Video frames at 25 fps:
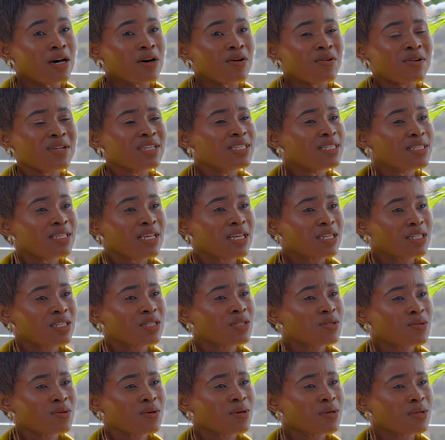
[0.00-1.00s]
Research
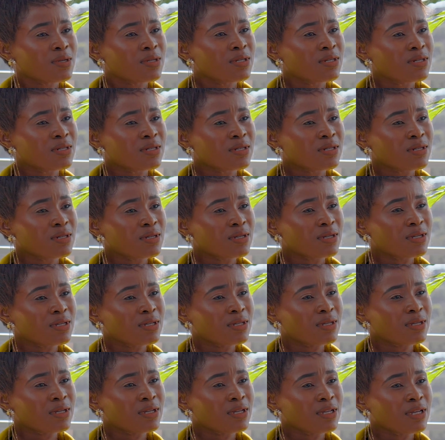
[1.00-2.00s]
is not,
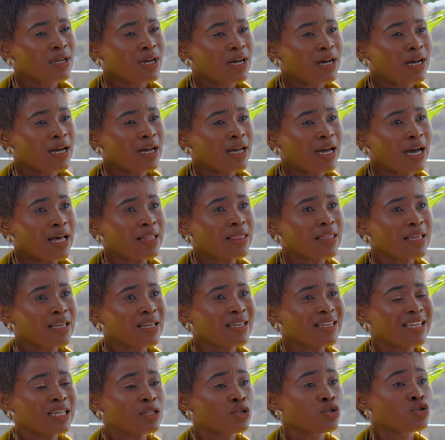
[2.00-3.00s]
I
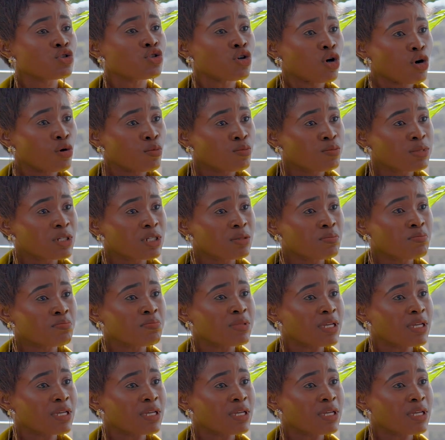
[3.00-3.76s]
think it has stopped